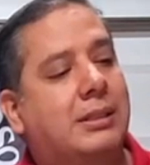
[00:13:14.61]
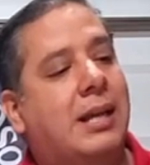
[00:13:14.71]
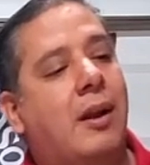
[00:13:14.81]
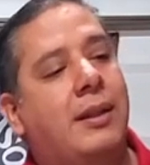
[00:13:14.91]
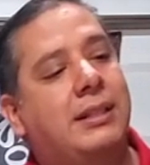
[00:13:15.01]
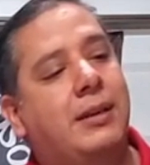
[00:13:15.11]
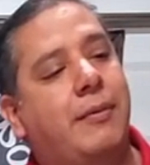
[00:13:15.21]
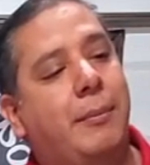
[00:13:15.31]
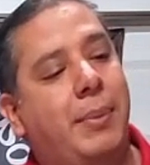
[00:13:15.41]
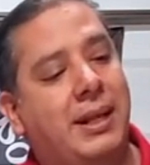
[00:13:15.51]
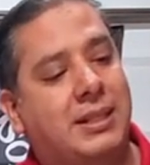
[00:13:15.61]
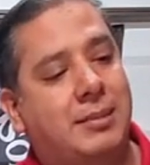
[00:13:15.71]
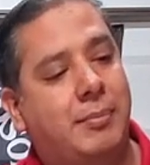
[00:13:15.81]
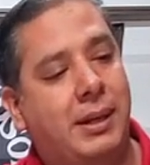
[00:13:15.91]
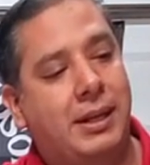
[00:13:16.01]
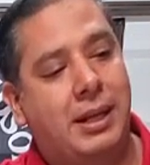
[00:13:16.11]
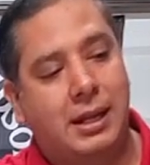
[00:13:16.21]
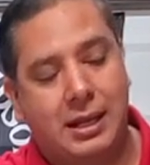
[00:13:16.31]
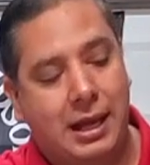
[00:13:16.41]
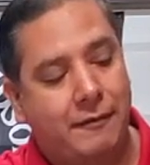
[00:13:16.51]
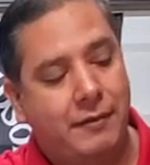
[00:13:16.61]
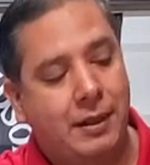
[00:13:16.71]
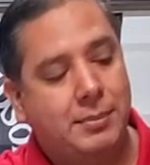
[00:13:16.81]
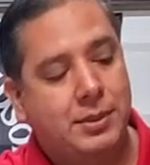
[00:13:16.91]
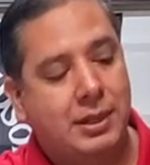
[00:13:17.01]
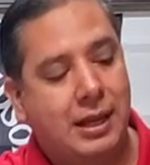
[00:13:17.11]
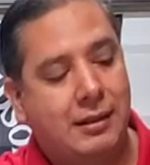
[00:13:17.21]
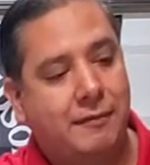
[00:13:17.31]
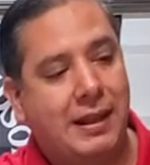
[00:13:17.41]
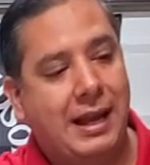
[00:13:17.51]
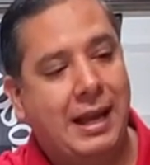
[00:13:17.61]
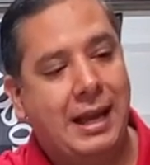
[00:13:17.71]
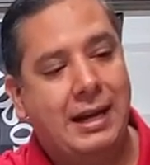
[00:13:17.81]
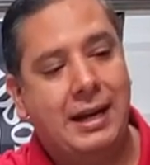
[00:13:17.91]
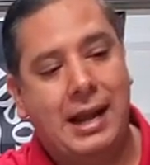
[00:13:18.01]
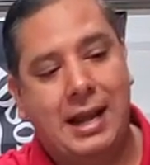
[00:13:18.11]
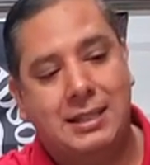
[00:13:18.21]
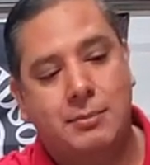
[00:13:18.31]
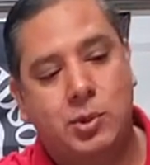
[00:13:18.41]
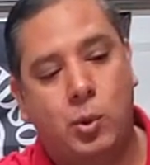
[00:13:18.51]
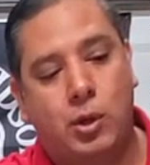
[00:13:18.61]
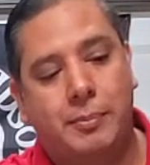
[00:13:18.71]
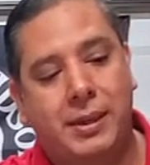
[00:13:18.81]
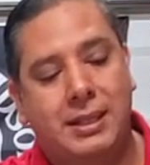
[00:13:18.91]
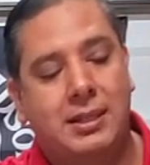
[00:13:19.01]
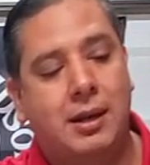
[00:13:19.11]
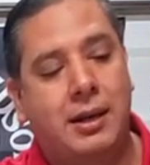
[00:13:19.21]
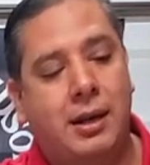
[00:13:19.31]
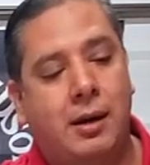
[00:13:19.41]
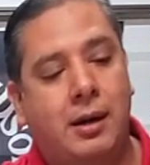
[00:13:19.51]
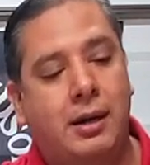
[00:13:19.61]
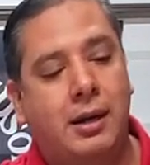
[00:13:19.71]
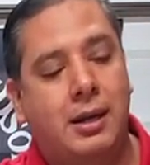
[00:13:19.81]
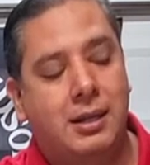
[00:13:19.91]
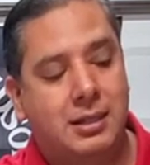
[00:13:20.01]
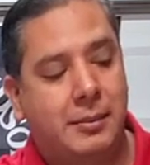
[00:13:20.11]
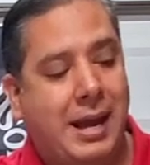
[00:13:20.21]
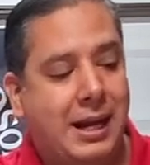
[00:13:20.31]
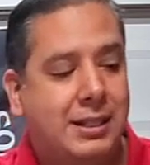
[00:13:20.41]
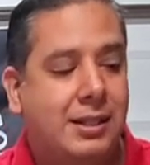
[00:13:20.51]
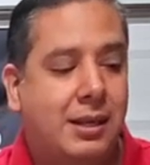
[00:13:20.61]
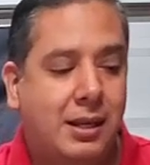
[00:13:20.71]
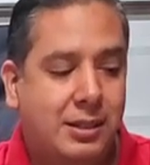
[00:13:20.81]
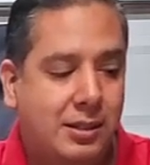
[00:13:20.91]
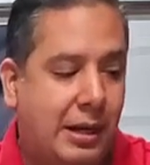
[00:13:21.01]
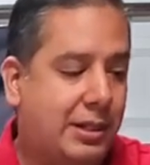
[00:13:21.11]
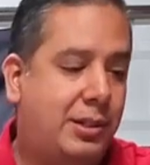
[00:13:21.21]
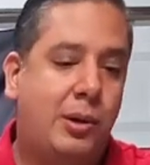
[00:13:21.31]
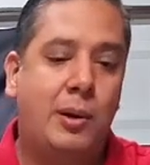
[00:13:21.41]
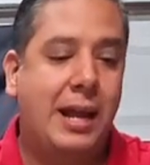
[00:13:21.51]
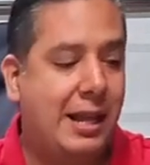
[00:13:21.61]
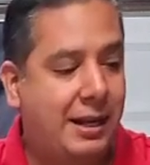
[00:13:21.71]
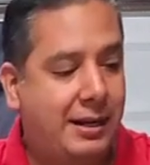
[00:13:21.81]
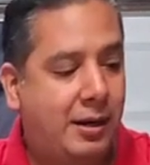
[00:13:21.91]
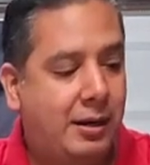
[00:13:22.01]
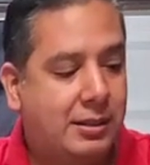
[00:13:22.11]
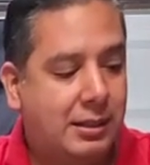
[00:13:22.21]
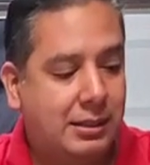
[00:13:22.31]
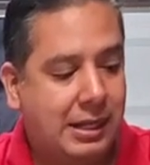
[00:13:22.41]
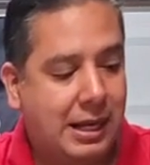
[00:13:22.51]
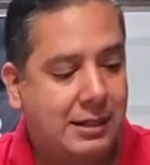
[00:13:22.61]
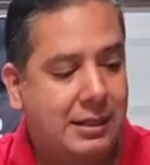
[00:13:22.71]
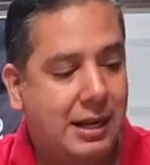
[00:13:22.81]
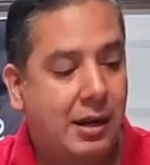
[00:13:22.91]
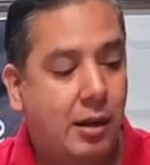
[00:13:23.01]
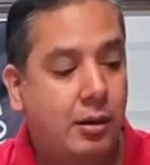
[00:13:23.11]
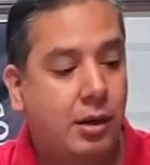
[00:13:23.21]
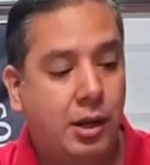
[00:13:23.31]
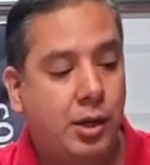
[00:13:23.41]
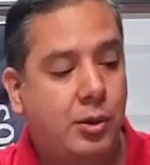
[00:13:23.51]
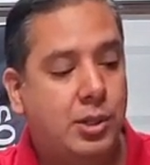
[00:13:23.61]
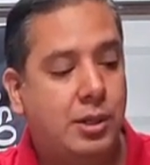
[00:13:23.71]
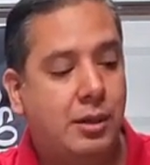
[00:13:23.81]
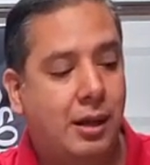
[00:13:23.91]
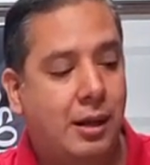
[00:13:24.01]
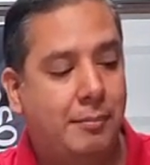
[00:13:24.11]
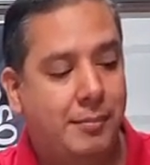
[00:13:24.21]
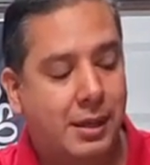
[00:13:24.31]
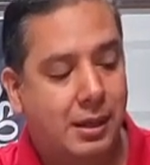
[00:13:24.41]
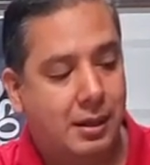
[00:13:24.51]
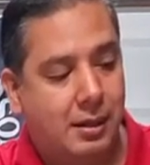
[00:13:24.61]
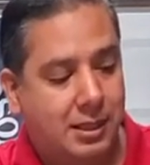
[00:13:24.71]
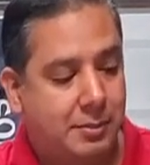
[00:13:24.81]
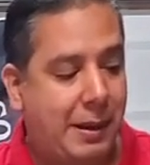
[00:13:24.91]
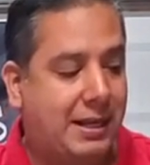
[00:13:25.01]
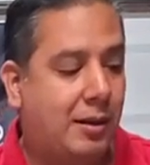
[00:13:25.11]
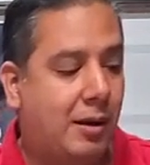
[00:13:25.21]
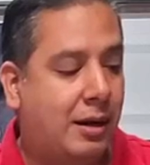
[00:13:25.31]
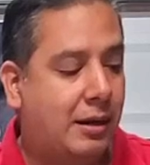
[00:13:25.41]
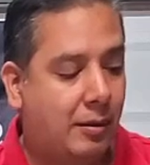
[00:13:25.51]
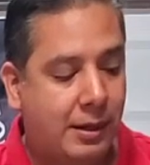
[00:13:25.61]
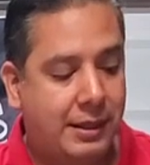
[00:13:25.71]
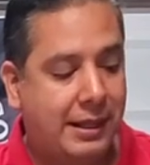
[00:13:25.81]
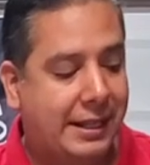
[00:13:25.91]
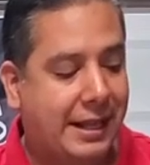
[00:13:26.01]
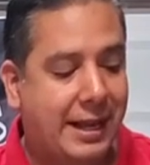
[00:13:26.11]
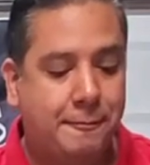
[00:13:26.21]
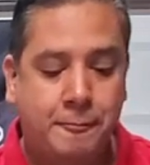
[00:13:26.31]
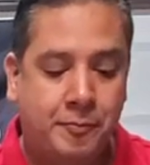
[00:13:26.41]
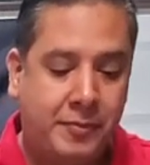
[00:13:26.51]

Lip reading: It's got all these different bits, but you got Phillips, you got the flat head, and it has some torque bits on there and some hex. So I just throw that in there. It's not a huge space hog or anything like that.